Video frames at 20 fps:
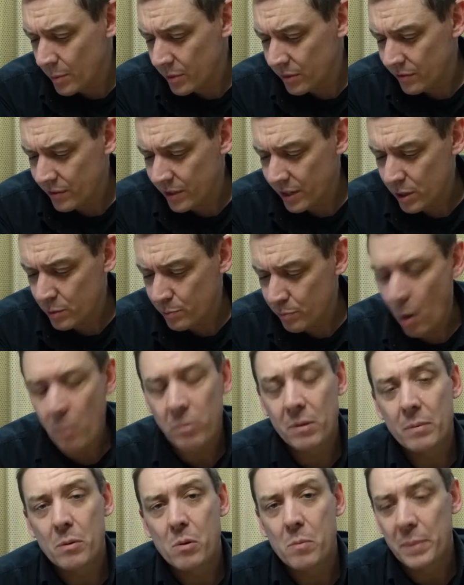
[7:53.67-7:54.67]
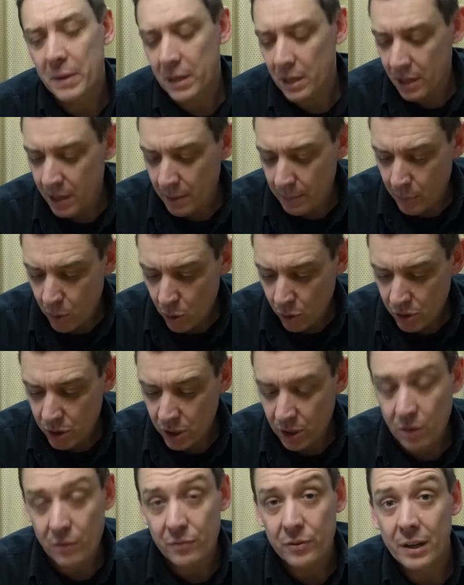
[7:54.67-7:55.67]
on the videos probably will be an
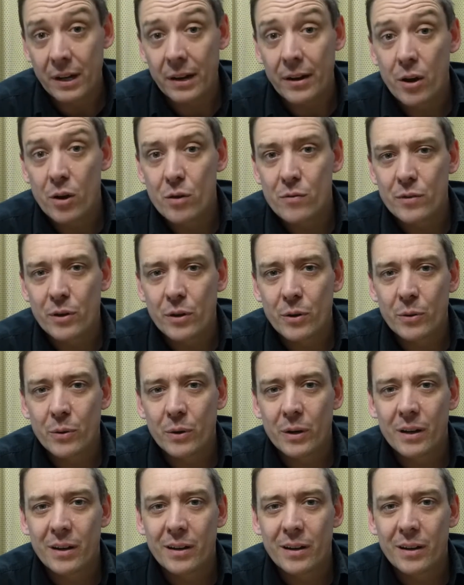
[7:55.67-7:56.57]
unboxing of the Lenovo